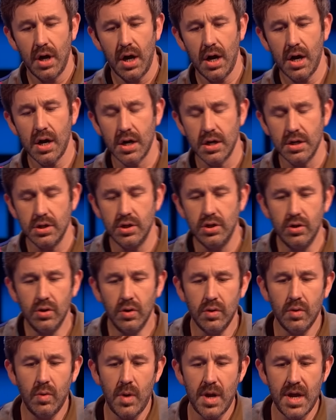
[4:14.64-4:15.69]
Art, you
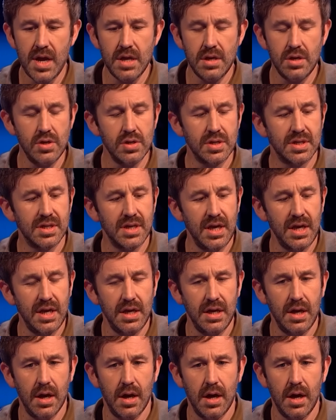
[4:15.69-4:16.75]
know the way you
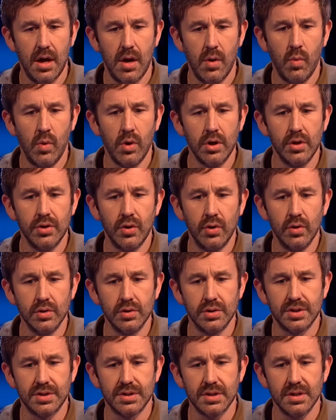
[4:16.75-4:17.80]
see one of
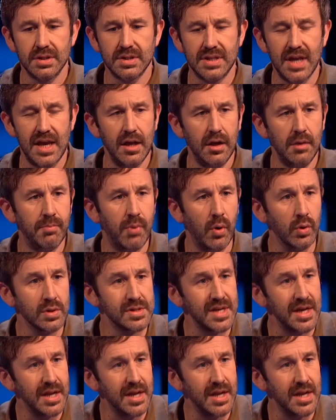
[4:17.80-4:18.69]
those sailboats